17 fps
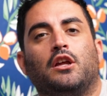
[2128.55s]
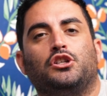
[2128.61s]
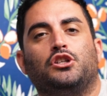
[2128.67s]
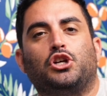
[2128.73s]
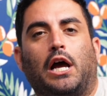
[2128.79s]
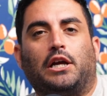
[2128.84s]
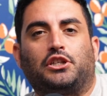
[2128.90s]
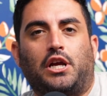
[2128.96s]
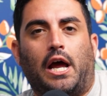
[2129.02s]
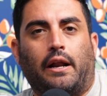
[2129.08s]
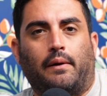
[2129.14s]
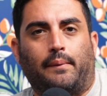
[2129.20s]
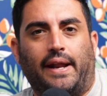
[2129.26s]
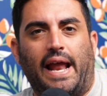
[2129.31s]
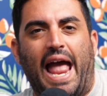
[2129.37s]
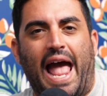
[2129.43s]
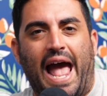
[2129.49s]
Josh
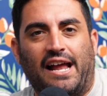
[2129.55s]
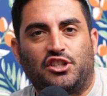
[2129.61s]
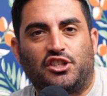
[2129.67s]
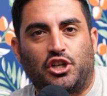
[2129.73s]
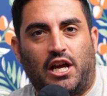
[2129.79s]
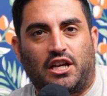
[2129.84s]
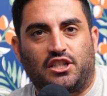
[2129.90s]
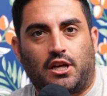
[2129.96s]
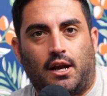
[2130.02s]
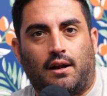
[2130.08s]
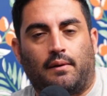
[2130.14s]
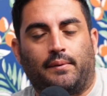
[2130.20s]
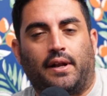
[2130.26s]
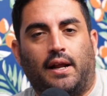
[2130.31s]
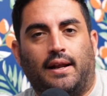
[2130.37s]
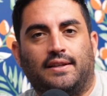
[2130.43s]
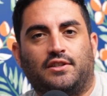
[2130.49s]
Gondelman at Josh
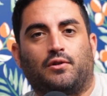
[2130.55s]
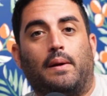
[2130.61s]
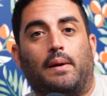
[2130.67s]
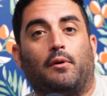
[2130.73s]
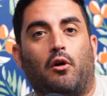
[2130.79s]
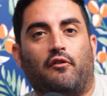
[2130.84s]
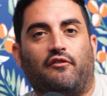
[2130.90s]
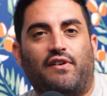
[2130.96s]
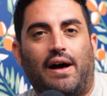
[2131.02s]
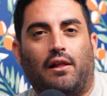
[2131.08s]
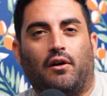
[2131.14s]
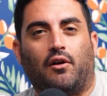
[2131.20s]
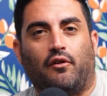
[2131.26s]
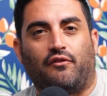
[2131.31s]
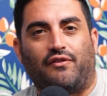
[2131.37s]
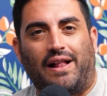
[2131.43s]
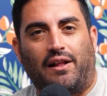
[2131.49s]
Gondelman on Instagram. Go
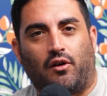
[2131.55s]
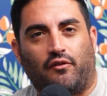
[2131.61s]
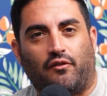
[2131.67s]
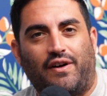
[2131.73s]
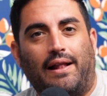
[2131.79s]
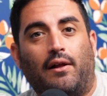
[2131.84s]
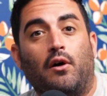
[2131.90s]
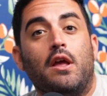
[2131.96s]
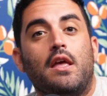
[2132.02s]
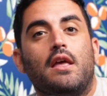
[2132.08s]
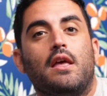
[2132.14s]
follow.